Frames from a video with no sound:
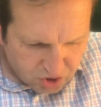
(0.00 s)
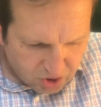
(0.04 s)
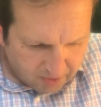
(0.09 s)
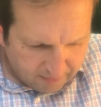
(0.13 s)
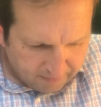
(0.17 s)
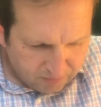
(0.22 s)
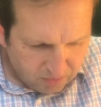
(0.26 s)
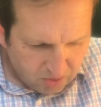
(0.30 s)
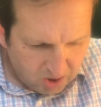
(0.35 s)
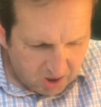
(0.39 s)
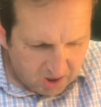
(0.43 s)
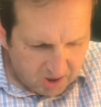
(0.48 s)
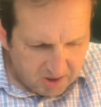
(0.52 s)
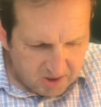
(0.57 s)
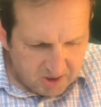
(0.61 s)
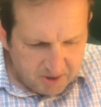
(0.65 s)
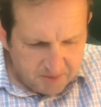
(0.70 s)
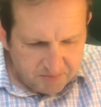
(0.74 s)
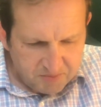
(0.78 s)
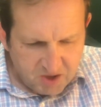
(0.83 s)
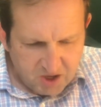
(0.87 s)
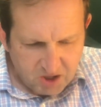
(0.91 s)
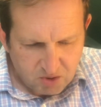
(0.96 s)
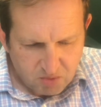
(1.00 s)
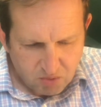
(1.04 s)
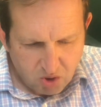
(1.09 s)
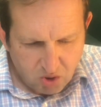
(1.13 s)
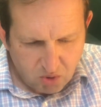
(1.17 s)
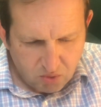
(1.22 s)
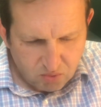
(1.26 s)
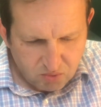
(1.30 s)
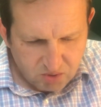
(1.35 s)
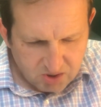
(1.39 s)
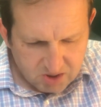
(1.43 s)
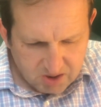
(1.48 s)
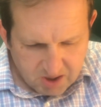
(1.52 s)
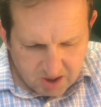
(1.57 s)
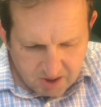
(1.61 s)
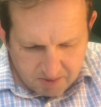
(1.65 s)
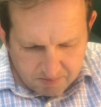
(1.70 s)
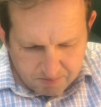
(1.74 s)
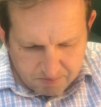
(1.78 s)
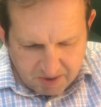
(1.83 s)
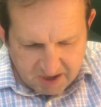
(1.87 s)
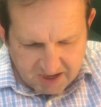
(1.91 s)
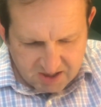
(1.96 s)
Shavra. It grows
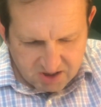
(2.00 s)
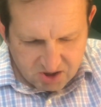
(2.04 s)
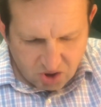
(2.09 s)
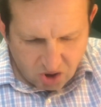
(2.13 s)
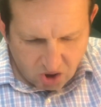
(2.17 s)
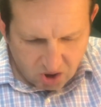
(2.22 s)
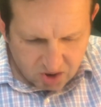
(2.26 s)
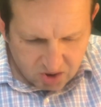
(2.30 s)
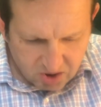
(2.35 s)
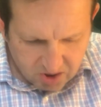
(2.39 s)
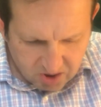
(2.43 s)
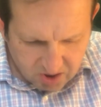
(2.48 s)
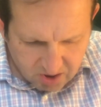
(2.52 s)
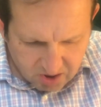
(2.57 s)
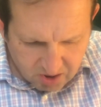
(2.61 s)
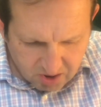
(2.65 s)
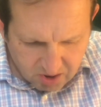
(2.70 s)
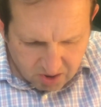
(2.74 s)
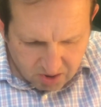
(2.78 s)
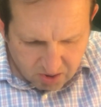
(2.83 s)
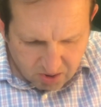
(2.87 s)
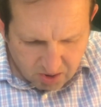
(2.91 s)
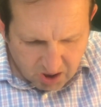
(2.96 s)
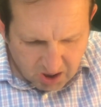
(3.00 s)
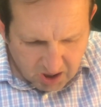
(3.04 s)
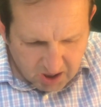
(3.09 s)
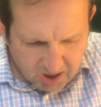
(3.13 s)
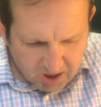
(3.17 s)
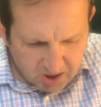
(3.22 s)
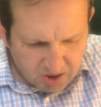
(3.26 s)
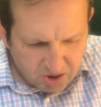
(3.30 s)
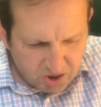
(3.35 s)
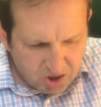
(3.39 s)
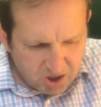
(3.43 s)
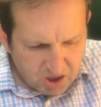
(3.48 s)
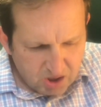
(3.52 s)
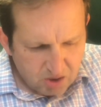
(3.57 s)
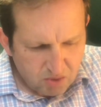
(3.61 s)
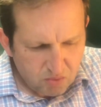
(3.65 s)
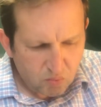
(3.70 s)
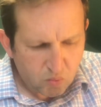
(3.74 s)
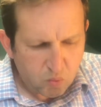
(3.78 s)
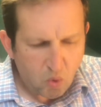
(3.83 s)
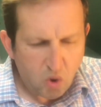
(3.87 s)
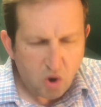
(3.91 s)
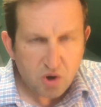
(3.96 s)
based on uh, the
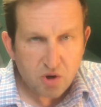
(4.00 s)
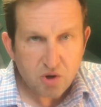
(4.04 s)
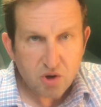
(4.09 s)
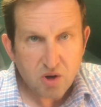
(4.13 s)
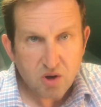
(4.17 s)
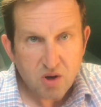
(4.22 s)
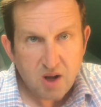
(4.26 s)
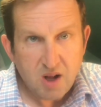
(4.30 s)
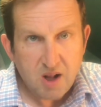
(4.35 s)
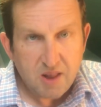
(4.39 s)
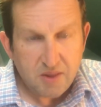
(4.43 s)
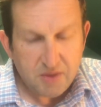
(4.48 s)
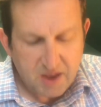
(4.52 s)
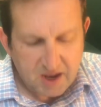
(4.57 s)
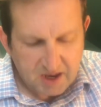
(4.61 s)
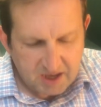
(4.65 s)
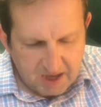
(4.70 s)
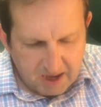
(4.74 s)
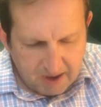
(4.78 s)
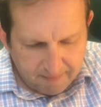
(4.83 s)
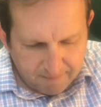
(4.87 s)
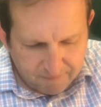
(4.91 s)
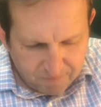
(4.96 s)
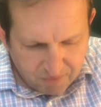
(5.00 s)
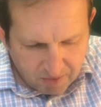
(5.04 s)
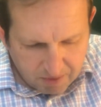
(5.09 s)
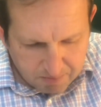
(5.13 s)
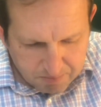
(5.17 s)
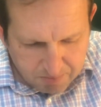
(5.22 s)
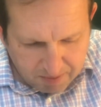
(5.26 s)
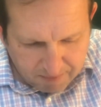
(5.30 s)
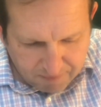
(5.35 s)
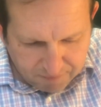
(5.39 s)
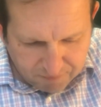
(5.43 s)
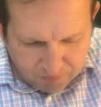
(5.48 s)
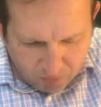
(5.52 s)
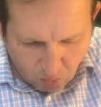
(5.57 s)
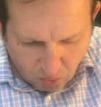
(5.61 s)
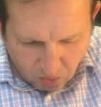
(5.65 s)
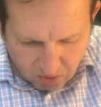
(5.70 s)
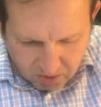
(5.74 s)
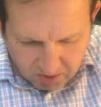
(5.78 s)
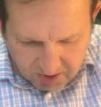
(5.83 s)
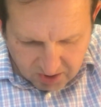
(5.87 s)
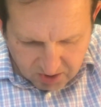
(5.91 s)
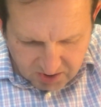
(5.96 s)
water that came from
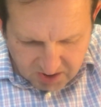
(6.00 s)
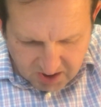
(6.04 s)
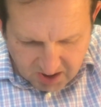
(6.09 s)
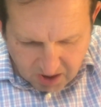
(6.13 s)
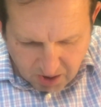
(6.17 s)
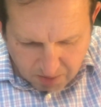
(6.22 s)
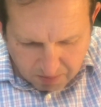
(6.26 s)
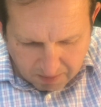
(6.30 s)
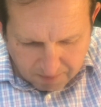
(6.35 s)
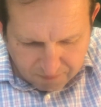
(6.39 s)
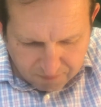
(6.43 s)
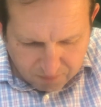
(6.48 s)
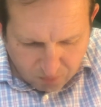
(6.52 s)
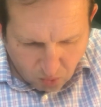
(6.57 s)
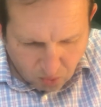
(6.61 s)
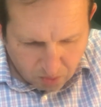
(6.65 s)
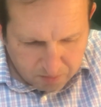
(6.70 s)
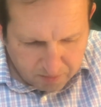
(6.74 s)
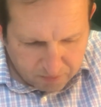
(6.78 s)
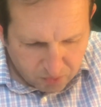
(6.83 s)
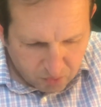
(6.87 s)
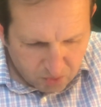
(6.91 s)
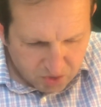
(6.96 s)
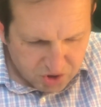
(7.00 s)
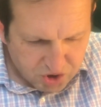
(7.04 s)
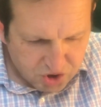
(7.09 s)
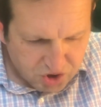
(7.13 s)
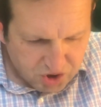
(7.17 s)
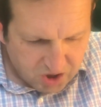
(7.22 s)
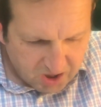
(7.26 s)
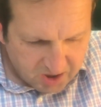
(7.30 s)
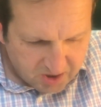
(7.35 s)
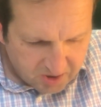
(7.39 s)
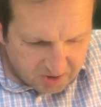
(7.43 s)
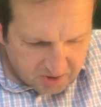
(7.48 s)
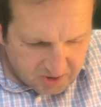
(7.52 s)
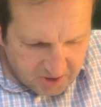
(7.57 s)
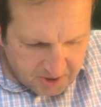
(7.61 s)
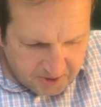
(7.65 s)
before. That was the year before, before Rosh Hashanah.